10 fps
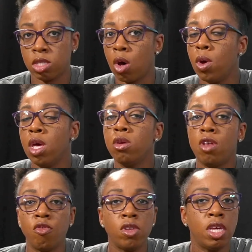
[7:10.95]
So
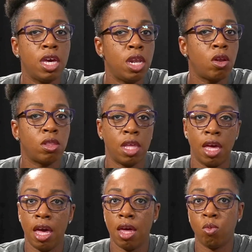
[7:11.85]
you definitely hit it on the
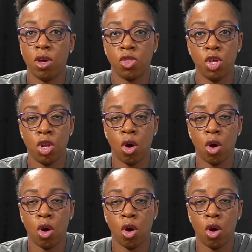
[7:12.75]
head with,